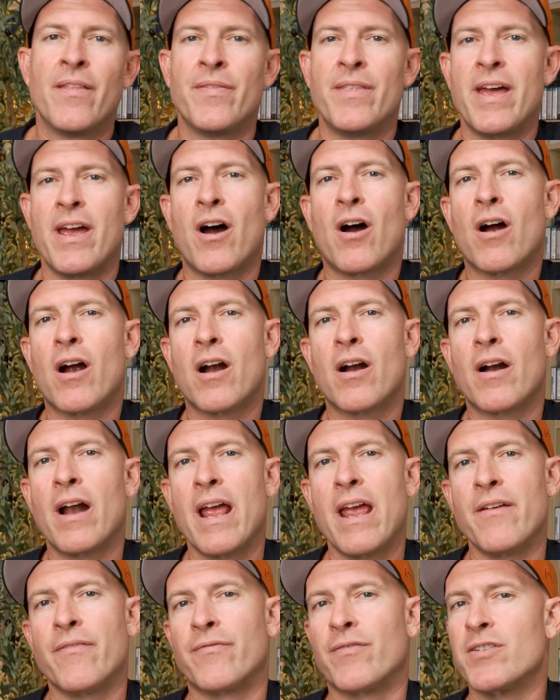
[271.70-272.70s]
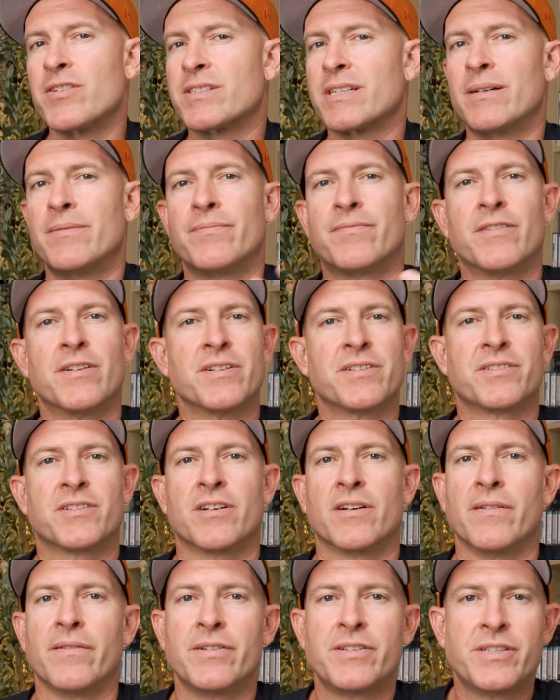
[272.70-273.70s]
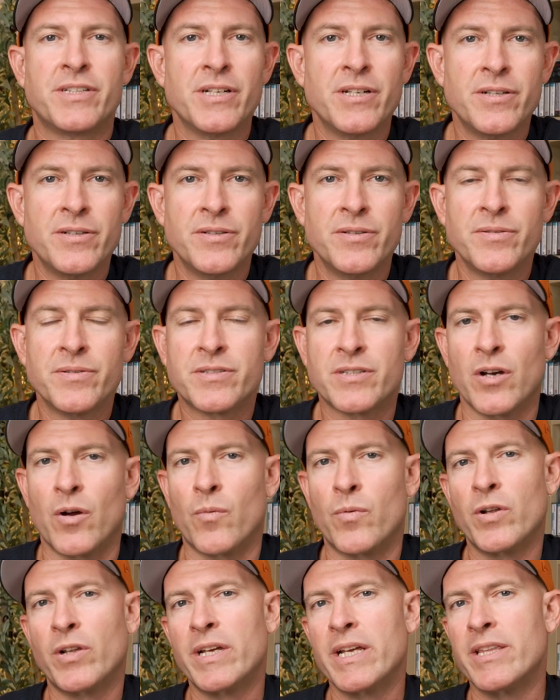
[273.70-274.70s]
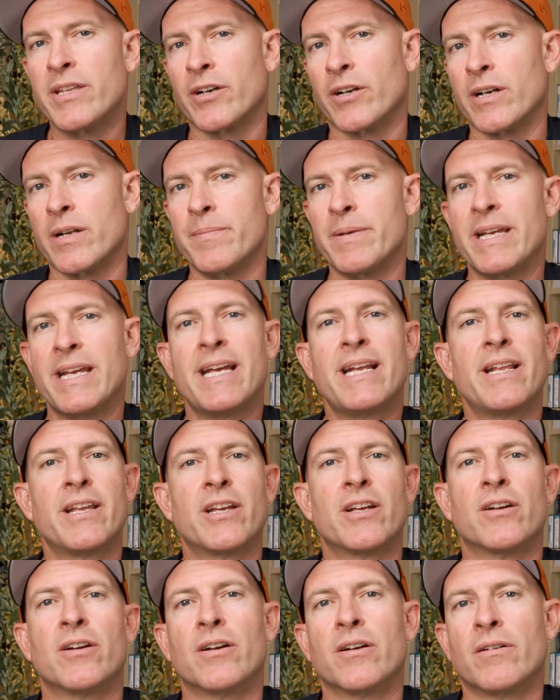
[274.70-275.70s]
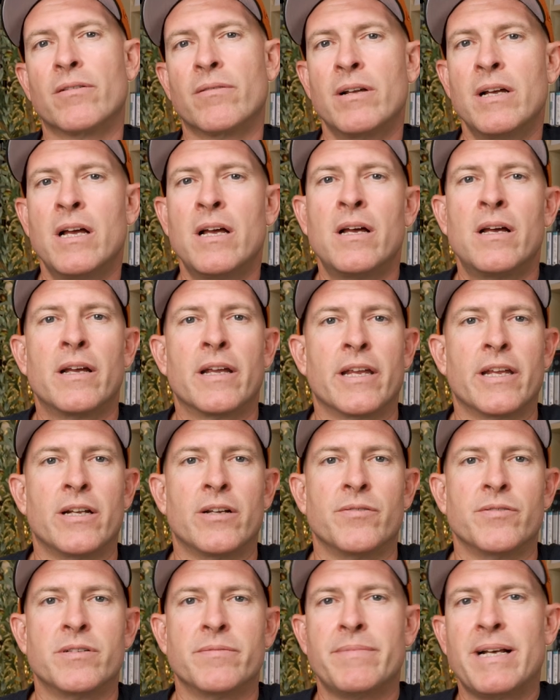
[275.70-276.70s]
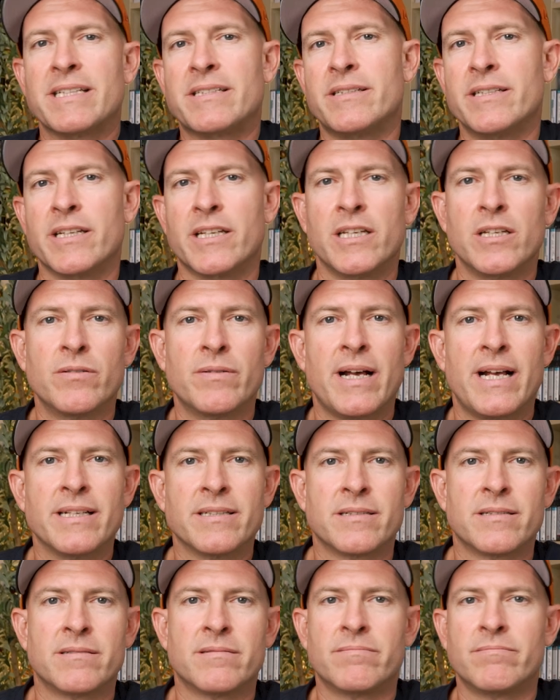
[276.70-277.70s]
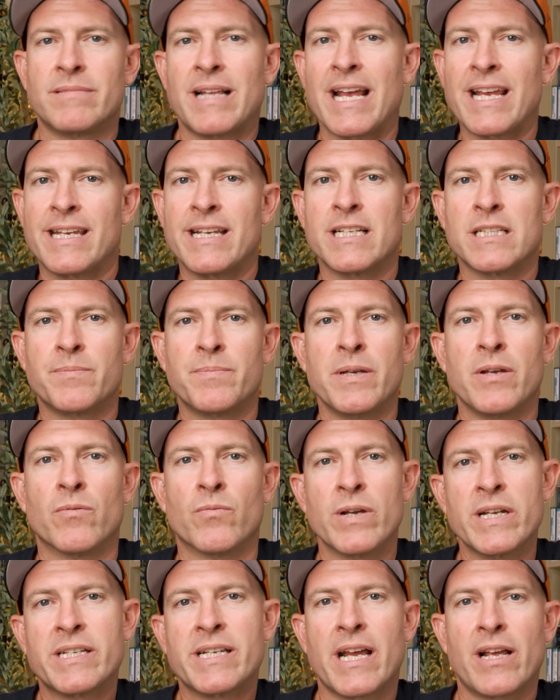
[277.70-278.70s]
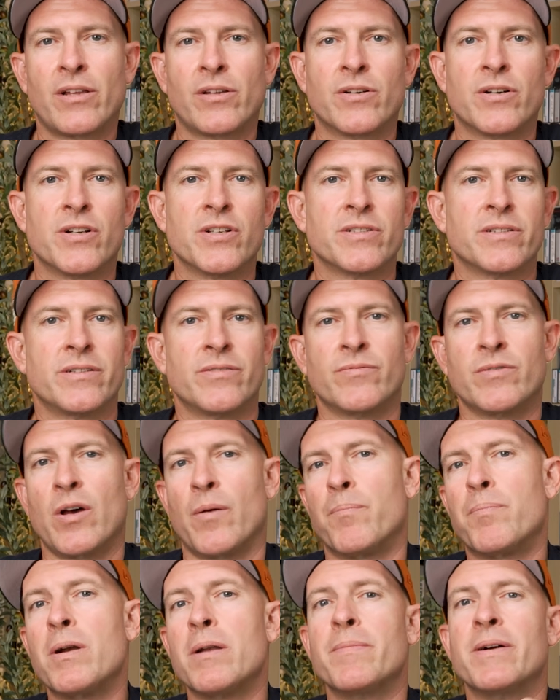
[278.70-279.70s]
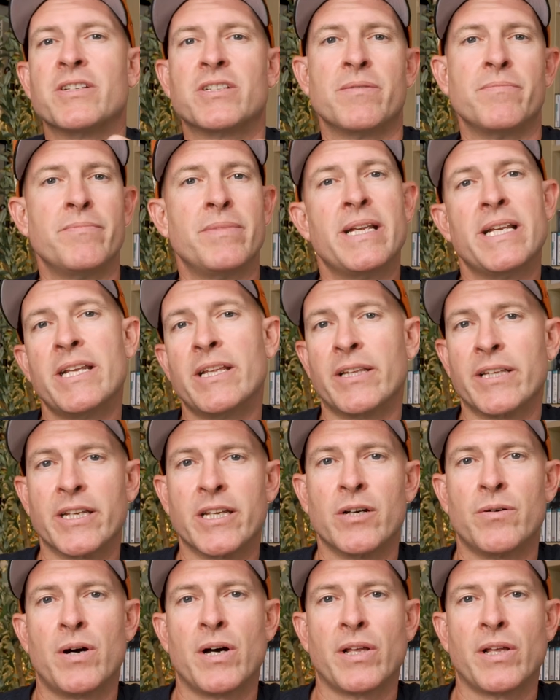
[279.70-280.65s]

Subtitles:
They are a first come, first serve shoe. So really they're going to be hitting your, you know, domestic US Nike SB retailers, and they'll pretty much immediately go